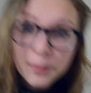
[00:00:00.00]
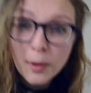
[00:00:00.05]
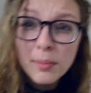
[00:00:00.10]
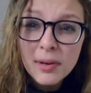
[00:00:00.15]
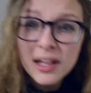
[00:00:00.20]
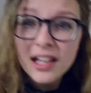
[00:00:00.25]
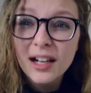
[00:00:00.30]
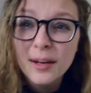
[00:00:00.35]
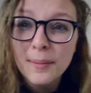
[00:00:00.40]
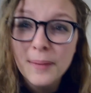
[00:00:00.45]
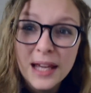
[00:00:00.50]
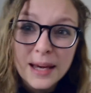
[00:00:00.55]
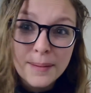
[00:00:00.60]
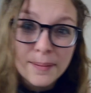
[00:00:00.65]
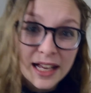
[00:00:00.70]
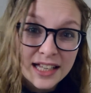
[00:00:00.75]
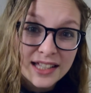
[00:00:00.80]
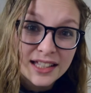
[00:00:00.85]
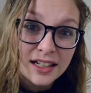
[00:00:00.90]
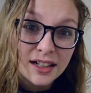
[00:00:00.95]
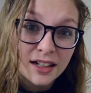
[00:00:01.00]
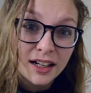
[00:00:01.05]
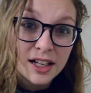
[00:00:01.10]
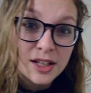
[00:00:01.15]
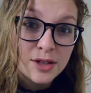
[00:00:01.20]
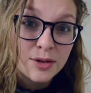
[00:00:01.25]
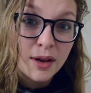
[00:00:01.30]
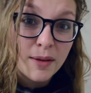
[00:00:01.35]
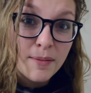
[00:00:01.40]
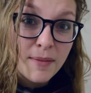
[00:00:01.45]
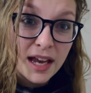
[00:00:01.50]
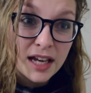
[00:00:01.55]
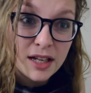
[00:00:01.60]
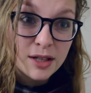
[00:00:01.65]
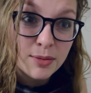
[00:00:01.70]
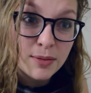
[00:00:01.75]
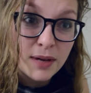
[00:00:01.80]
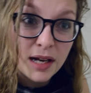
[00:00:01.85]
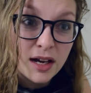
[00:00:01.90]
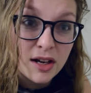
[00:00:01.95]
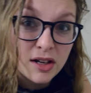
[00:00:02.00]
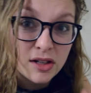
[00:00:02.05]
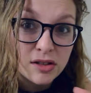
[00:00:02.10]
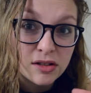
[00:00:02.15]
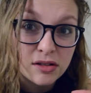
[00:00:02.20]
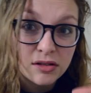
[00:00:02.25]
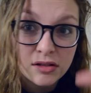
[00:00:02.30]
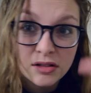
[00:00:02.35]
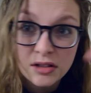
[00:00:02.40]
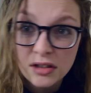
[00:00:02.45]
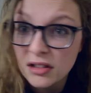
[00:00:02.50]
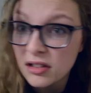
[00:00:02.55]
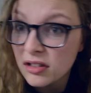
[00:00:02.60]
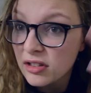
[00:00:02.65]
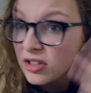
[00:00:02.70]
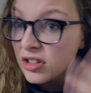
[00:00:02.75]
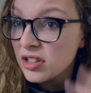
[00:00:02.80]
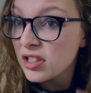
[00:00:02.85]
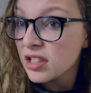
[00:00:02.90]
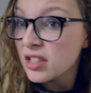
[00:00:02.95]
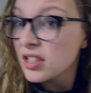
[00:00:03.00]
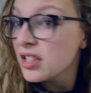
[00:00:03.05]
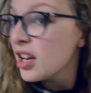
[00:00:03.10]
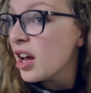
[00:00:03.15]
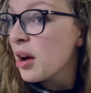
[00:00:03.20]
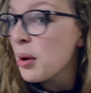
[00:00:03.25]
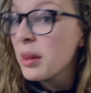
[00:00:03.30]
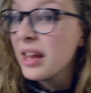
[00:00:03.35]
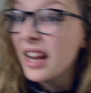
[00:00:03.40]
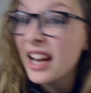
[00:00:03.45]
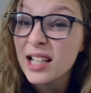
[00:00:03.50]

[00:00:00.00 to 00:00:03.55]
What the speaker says: probably gonna be a messy night, so I may as well just lower the